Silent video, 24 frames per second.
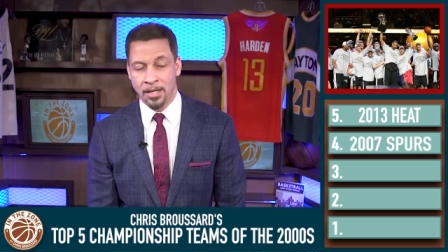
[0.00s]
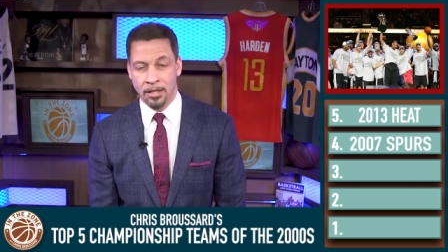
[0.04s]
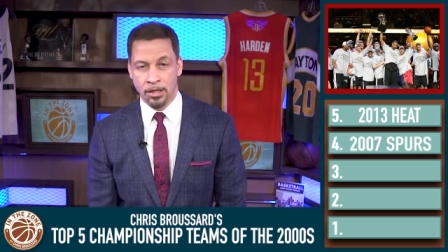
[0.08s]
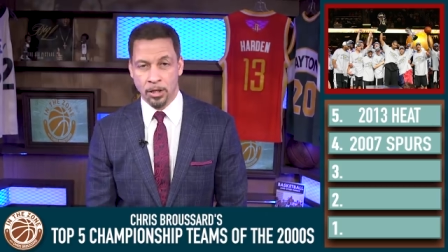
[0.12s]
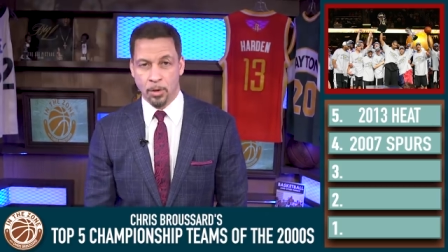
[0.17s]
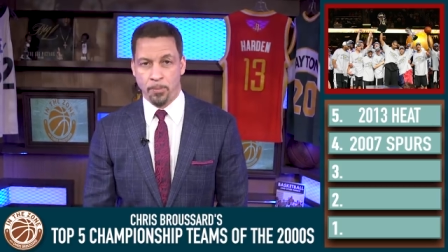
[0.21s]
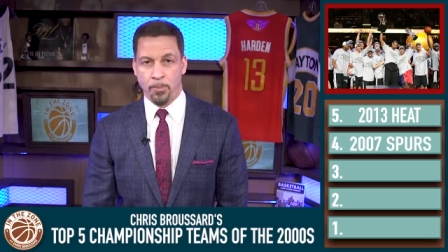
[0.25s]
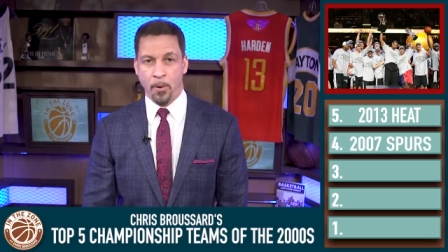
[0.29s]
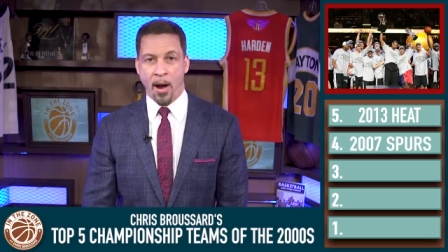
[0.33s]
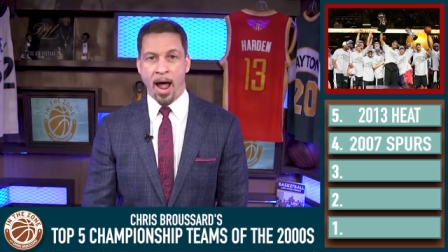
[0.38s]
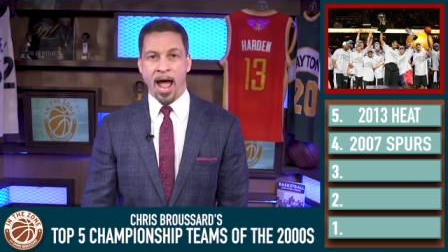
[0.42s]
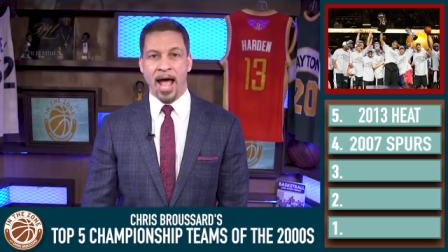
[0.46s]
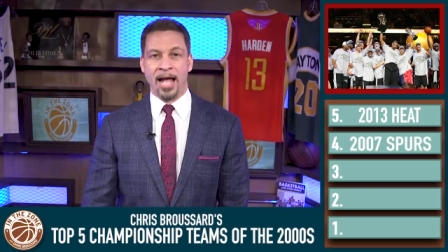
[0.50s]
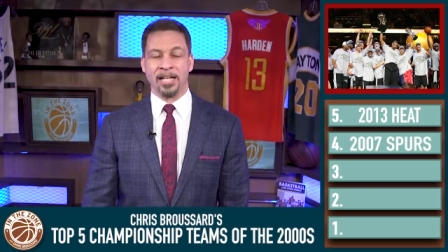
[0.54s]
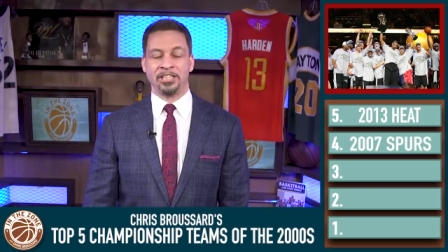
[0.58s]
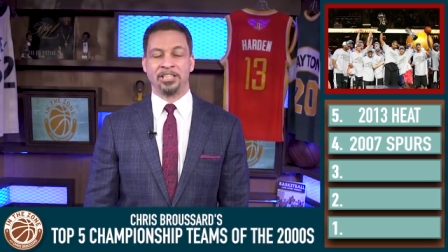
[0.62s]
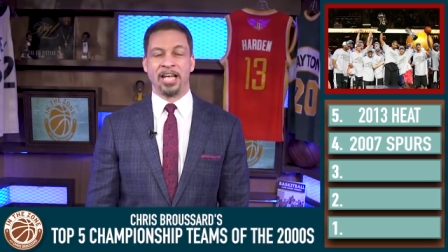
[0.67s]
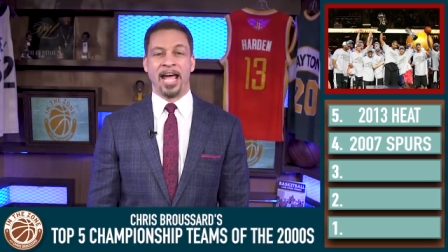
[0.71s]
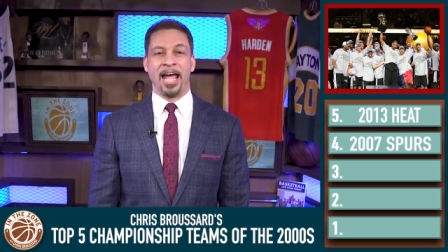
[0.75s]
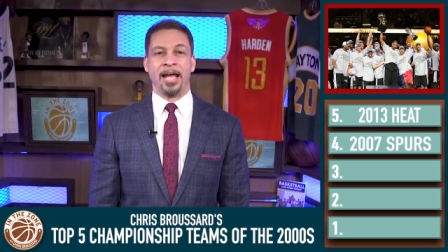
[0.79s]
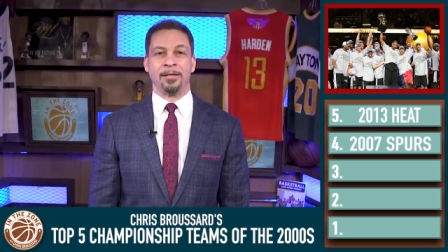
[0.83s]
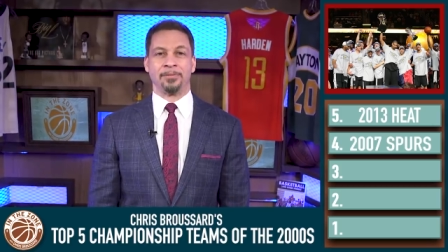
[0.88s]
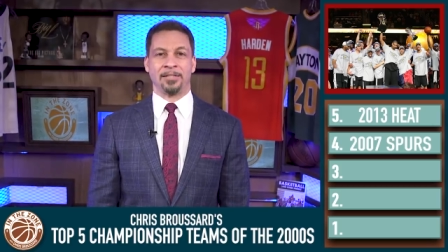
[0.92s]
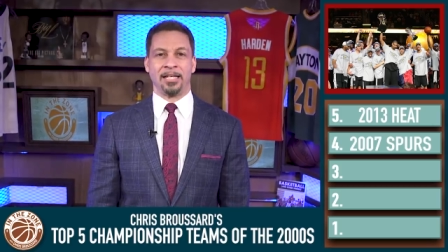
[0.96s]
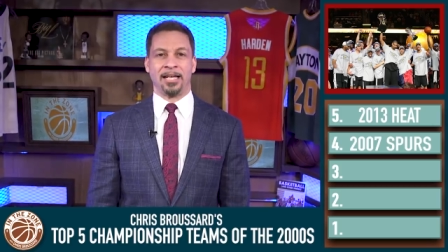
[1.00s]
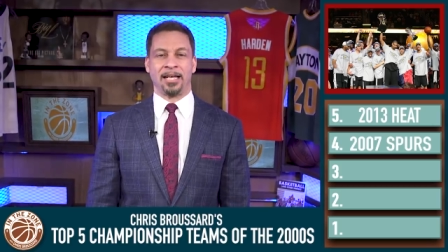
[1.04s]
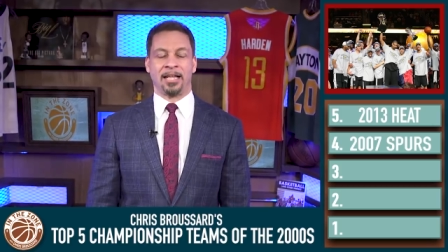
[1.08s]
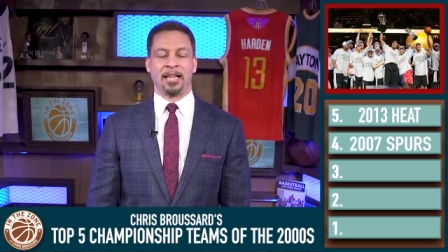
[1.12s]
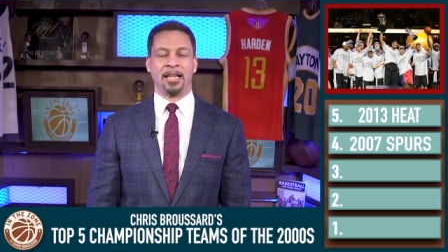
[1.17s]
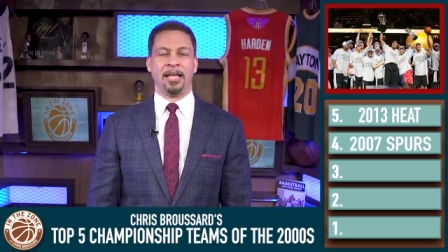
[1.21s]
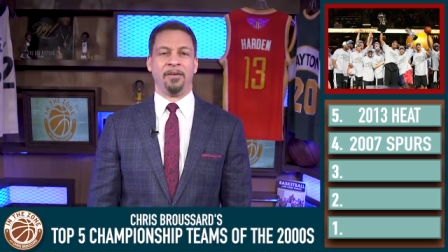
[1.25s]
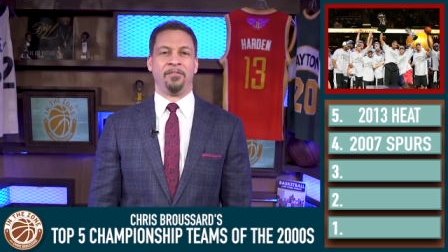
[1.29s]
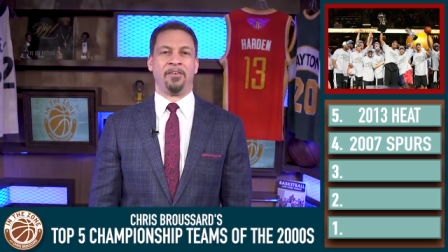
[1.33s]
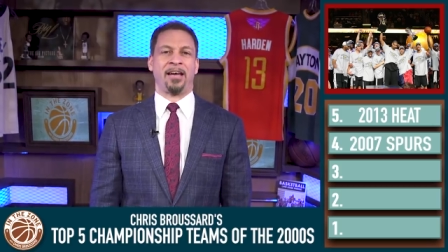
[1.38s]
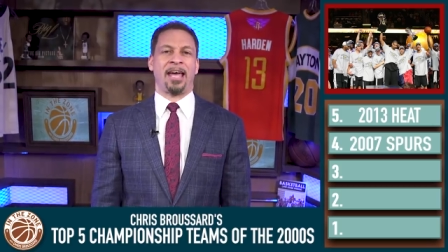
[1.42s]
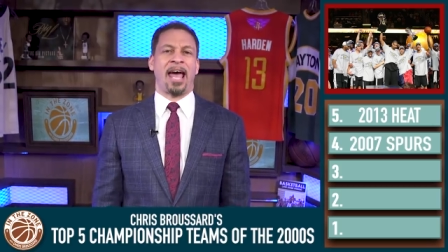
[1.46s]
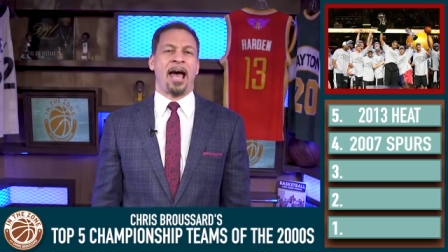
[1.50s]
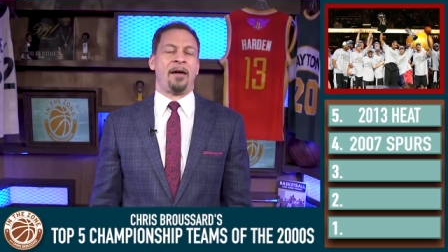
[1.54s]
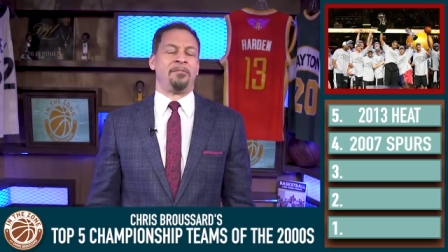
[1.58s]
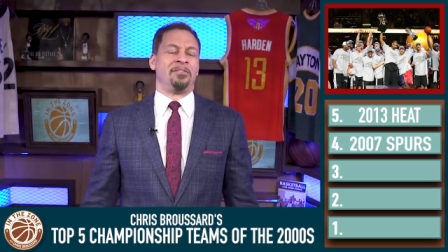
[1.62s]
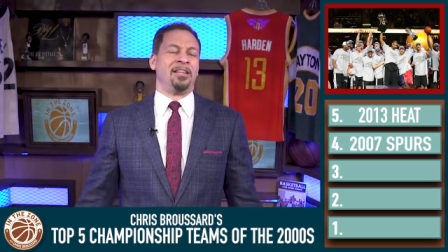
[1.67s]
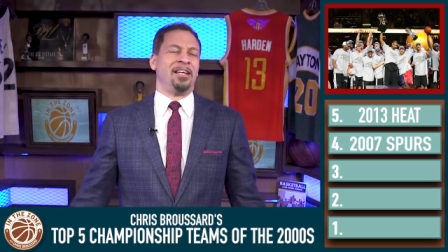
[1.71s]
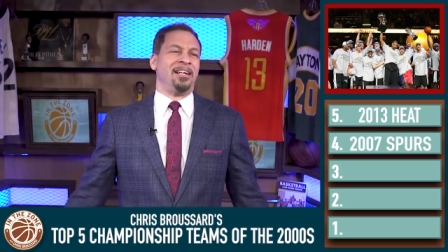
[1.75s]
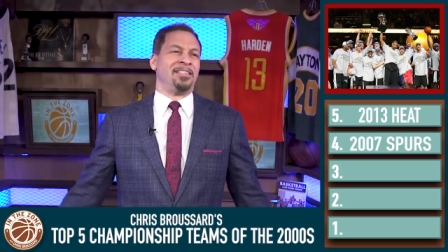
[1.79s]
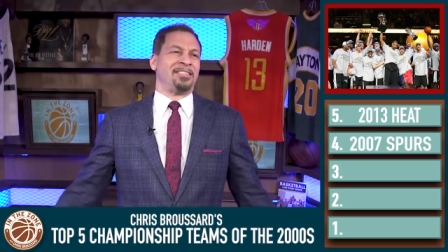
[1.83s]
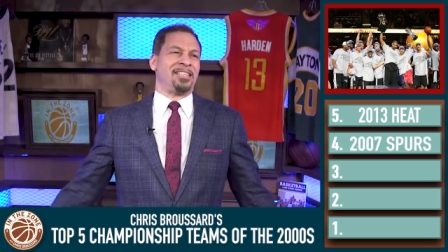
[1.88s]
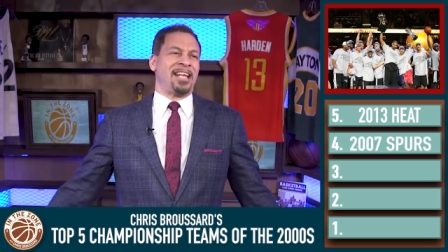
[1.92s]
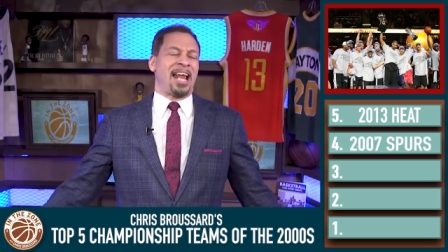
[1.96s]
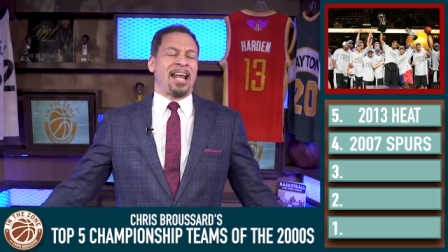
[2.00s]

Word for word: LeBron James and the Cleveland Cavaliers.